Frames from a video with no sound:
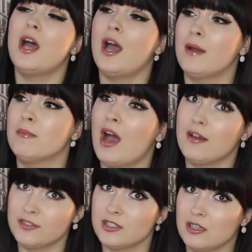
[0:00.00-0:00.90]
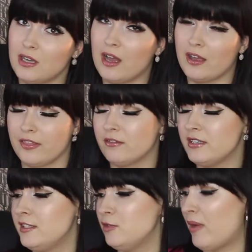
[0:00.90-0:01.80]
After Agatha
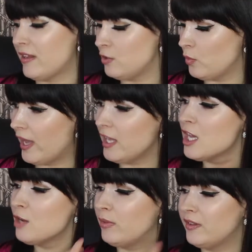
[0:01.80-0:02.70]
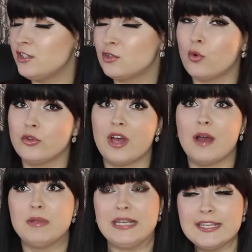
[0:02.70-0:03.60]
Christie passed away, but this author,
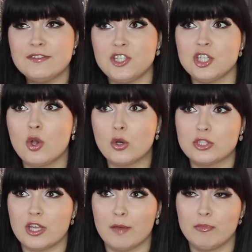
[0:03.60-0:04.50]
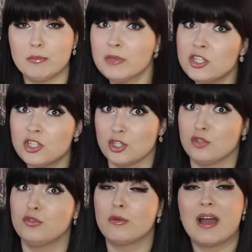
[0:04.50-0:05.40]
I believe she got a permission
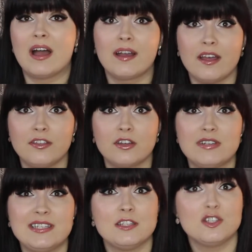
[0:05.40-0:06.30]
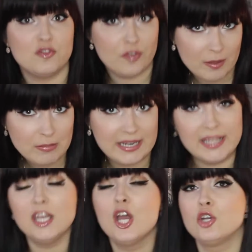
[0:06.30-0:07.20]
from Agatha Christie's
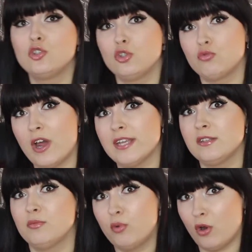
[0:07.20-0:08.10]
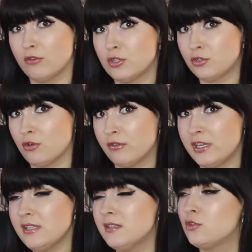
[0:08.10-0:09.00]
family to write Poirot
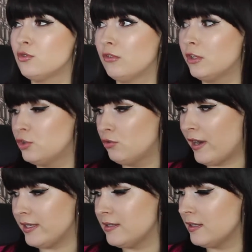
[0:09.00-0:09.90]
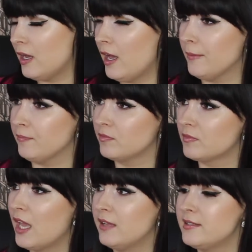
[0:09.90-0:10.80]
stories, to write a
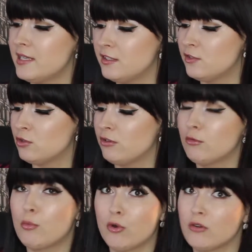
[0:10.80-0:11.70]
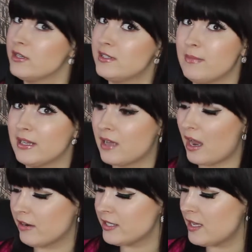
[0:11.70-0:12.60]
detective story where Poirot is the main
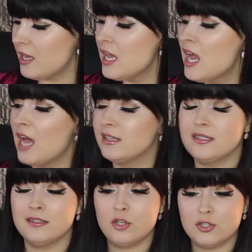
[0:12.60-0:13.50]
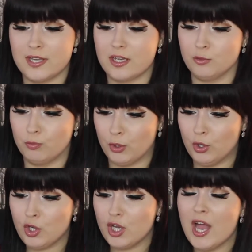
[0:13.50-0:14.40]
character. And this is her second
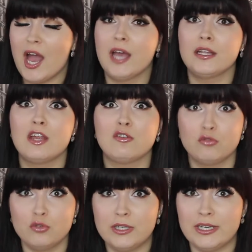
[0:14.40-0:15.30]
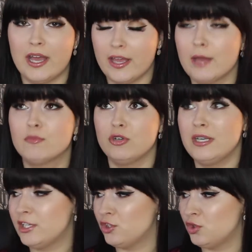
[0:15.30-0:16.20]
book, and I am
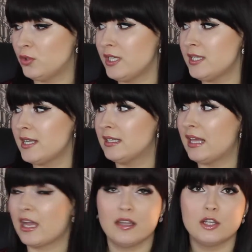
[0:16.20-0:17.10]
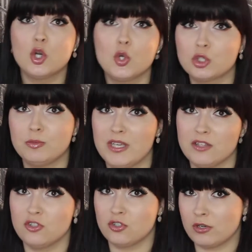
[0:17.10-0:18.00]
really enjoying it, and like kind of hooked me
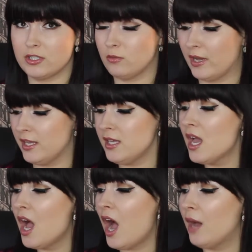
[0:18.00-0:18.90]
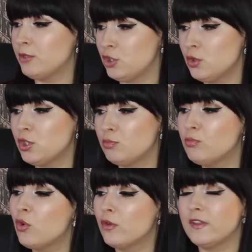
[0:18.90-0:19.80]
in straight away. I'm enjoying it
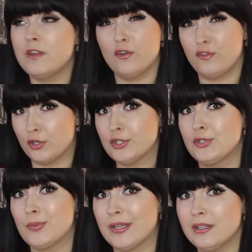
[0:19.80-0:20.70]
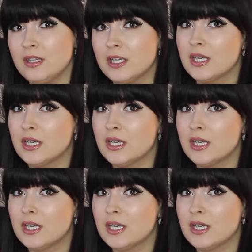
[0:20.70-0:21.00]
more than her first one.